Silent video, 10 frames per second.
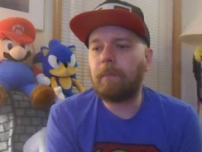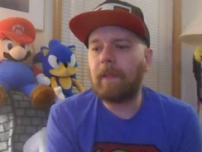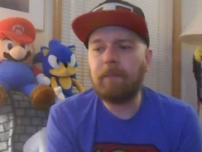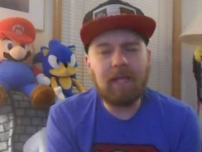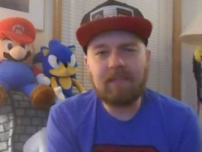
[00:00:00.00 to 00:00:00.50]

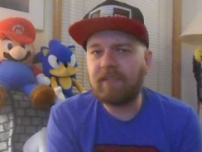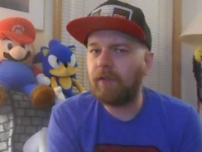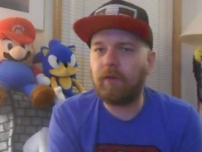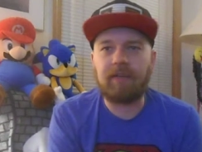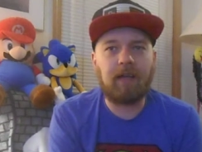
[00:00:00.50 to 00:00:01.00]
but like I said
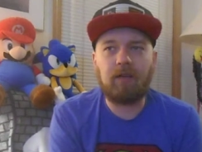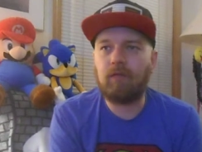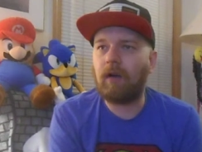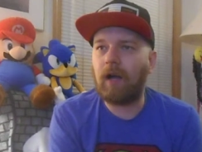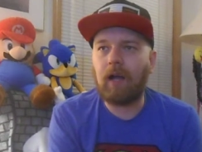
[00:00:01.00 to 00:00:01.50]
though,
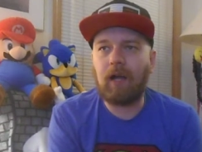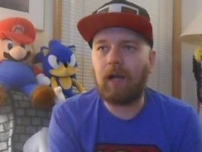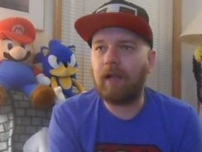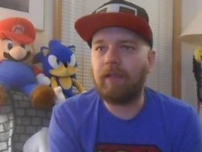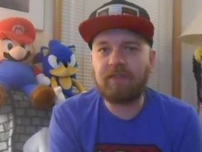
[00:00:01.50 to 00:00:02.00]
Nintendo
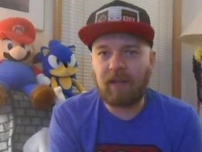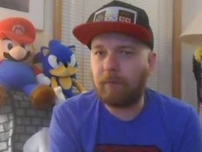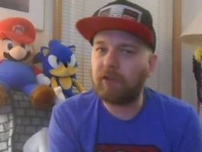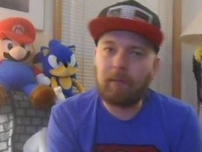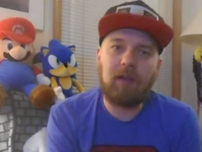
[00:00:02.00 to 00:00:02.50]
is not
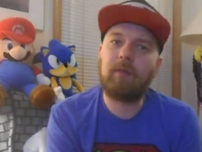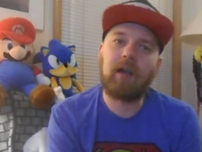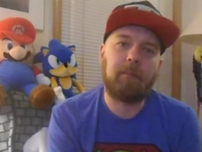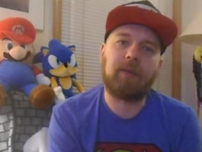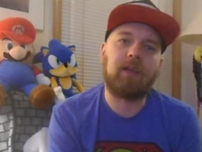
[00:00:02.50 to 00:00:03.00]
a multimedia
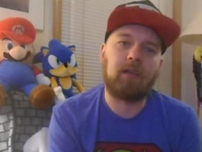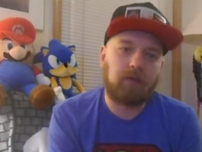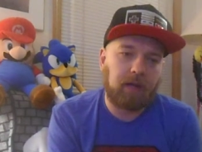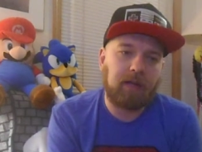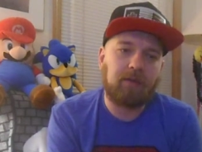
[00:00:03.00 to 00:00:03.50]
company, all
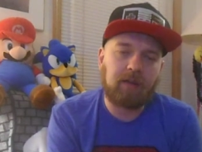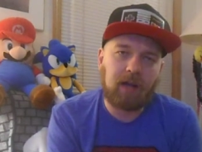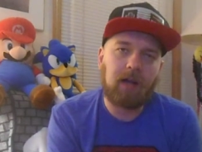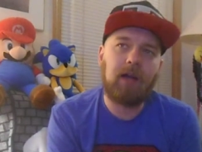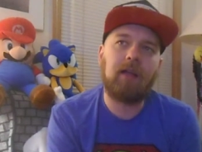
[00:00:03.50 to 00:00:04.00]
right? They're
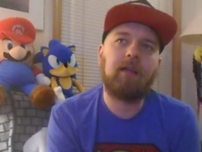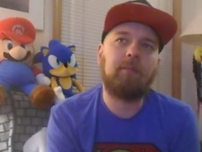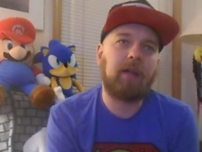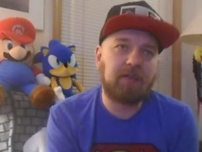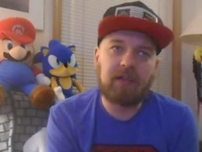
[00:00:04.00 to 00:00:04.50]
not,
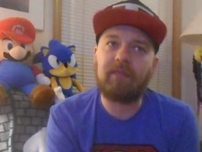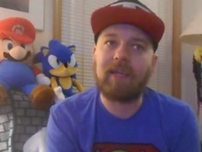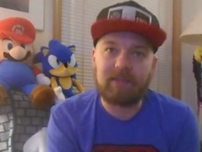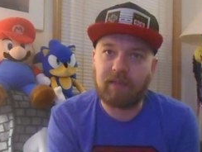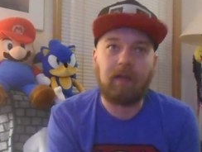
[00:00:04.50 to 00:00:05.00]
Microsoft
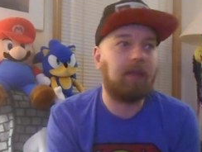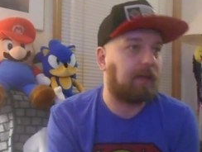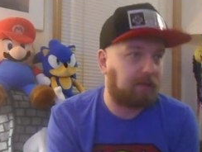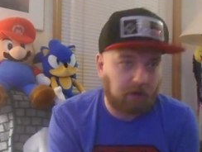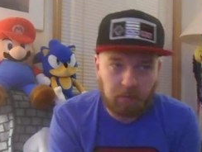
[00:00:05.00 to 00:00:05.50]
gets it. Like,
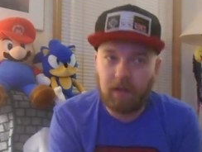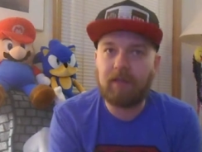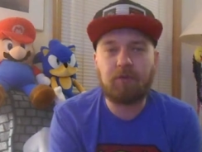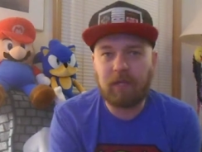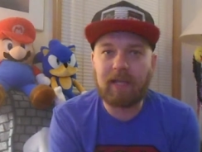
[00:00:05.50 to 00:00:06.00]
they're the one,
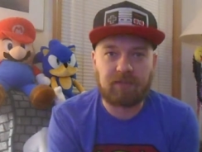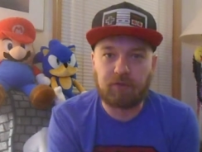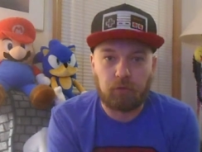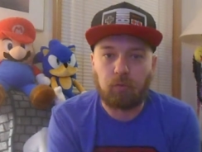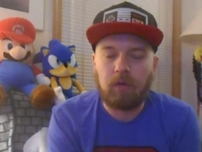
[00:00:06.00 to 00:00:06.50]
Sony gets it
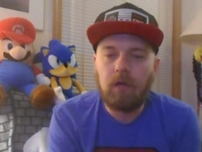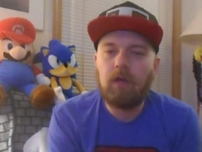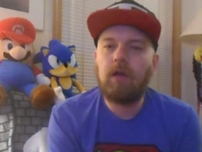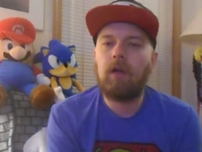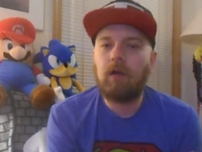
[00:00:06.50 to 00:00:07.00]
too.
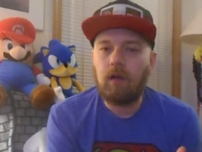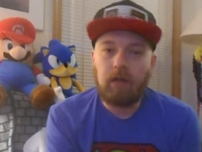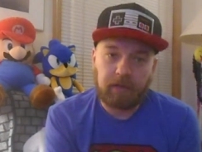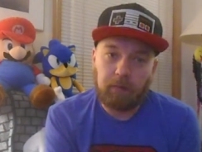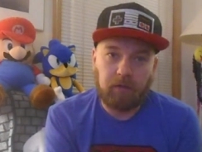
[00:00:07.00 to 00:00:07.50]

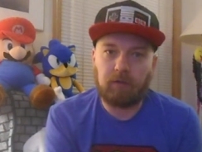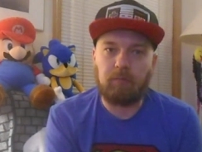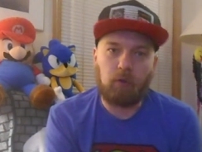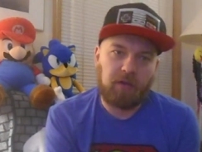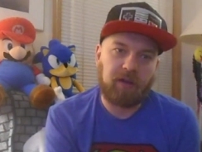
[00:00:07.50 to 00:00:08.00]
Like, they really do,
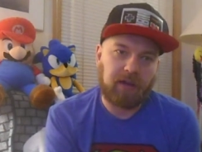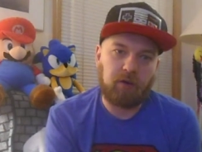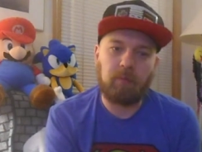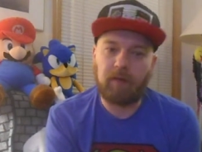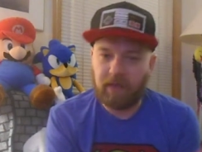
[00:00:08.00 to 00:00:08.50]
more than
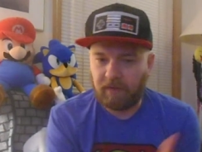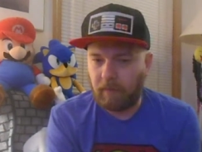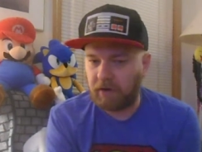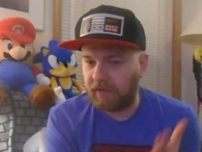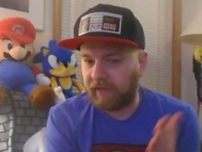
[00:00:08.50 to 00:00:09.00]
Nintendo, but I think
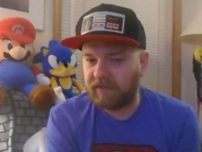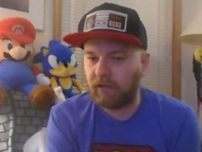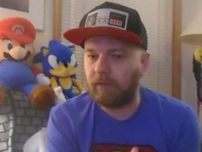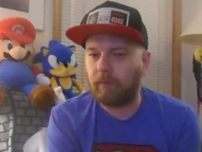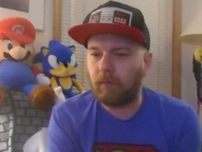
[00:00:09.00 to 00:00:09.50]
Microsoft gets it
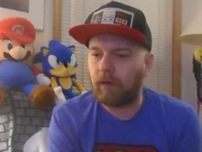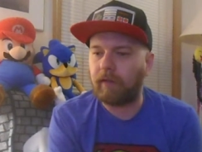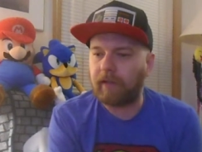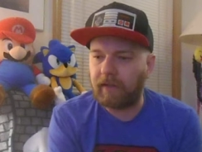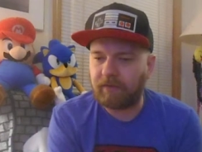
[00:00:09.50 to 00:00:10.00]
even more.
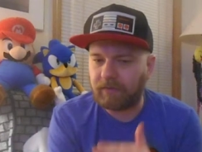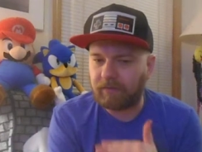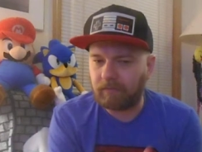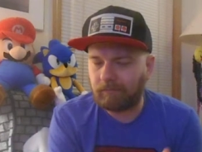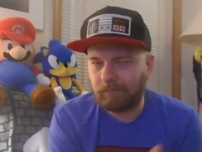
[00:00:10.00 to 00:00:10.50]
Like, they
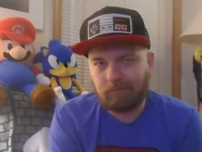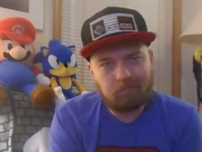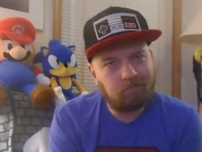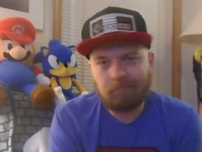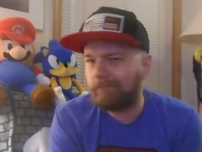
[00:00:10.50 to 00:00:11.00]
just,
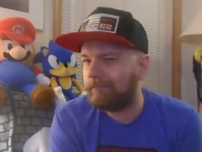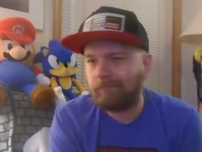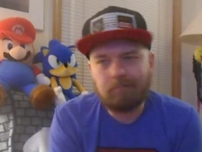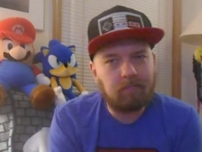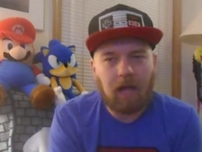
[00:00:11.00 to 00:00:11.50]

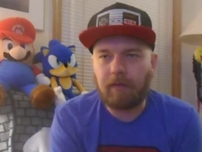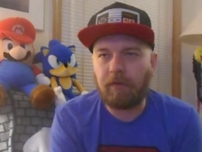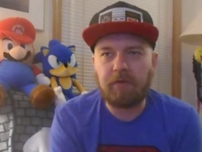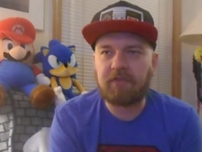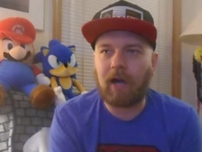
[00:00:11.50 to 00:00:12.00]
yeah,
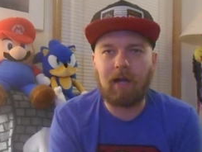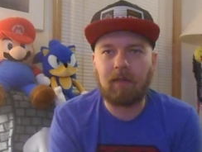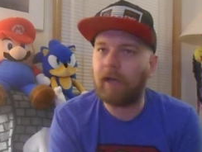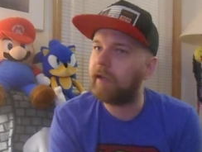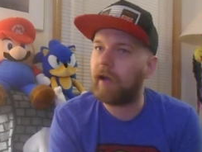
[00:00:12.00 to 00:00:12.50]
they're just the
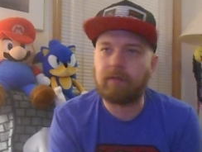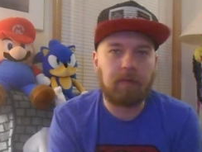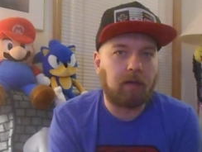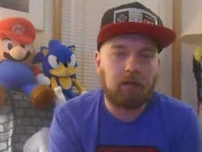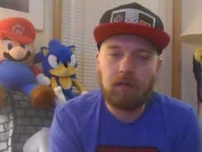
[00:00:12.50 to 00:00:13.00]
online guys,
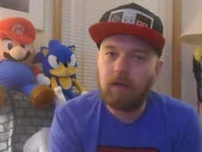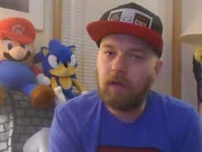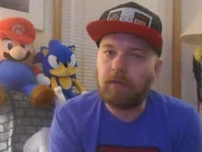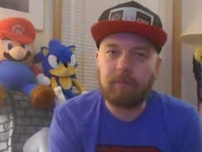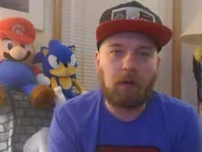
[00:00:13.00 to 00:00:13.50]
man.
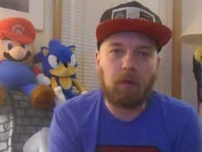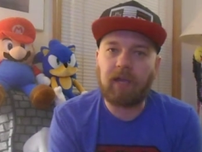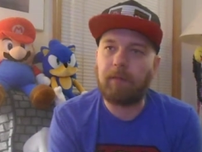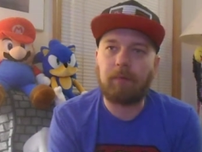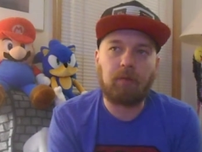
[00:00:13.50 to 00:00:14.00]
Doesn't matter what
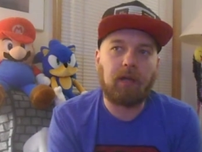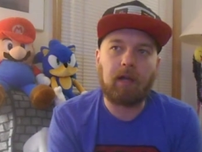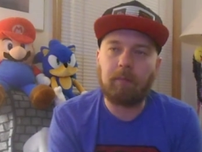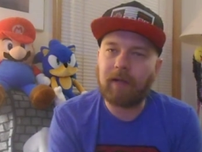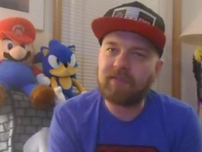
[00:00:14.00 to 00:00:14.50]
game you're playing.
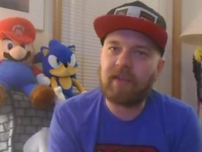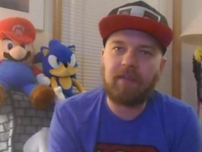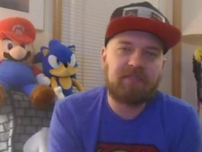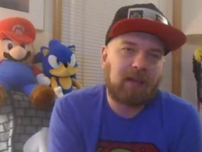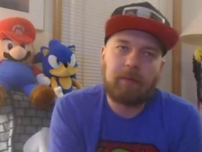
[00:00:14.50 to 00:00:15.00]
Like I said,
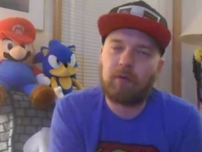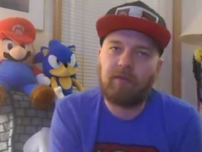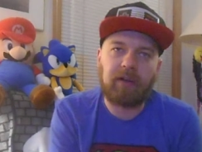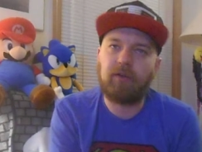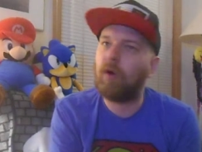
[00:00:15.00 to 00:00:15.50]
it's not gonna be
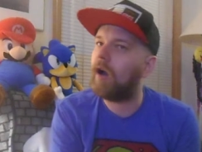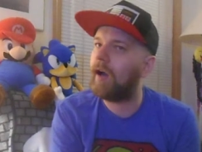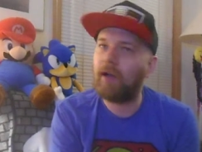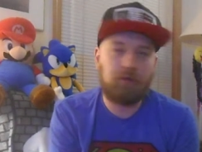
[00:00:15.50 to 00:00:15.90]
perfect. No, uh,